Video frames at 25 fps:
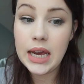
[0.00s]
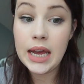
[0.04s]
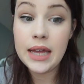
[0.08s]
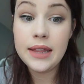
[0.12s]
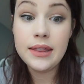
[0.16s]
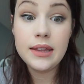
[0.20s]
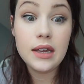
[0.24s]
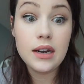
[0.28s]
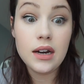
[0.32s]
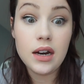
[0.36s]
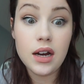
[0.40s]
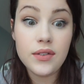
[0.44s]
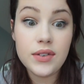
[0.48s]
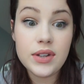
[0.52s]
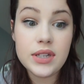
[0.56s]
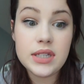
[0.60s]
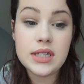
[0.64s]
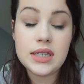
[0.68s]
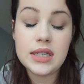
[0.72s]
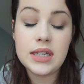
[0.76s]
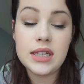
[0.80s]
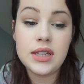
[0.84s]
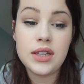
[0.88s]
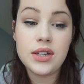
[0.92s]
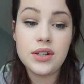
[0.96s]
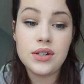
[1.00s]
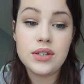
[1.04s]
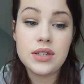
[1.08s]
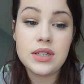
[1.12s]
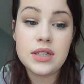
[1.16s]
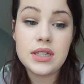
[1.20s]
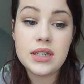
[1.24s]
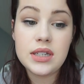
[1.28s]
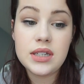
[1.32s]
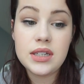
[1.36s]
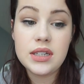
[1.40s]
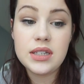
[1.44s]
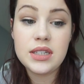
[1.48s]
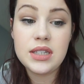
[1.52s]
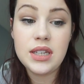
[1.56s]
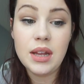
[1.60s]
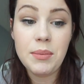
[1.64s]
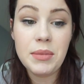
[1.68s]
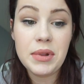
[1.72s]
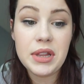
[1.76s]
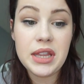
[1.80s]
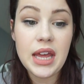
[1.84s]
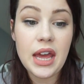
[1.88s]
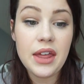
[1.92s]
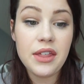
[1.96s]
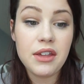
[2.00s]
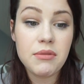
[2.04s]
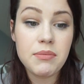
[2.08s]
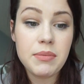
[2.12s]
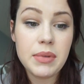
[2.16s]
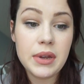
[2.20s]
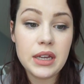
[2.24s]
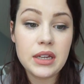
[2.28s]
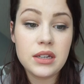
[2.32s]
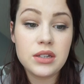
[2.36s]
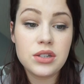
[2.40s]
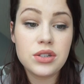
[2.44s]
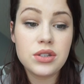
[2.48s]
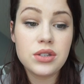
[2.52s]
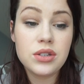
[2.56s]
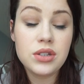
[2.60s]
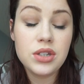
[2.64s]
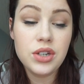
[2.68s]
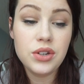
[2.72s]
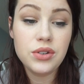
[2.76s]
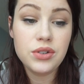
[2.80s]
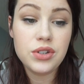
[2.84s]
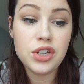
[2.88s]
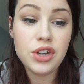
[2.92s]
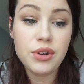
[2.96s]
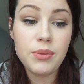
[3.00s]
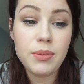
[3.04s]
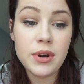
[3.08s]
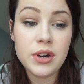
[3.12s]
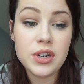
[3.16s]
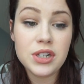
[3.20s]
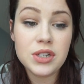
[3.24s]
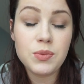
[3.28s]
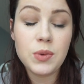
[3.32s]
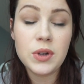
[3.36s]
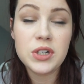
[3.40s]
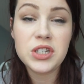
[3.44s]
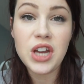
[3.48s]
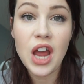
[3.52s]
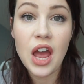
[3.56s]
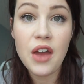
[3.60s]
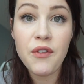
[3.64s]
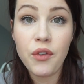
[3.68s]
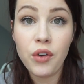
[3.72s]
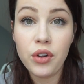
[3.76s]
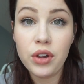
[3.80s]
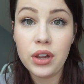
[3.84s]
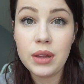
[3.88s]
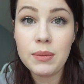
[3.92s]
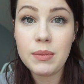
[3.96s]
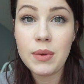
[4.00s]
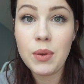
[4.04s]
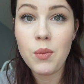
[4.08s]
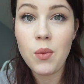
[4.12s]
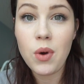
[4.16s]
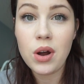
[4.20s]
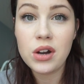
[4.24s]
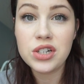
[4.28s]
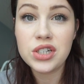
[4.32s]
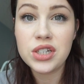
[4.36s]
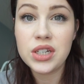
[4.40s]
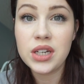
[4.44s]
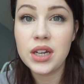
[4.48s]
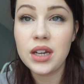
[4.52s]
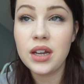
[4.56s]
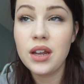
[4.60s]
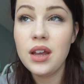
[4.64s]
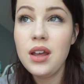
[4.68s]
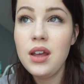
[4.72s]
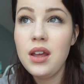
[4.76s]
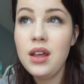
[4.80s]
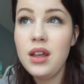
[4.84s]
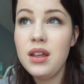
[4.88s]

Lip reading: And then obviously there's some of the other big YouTubers which I've only been watching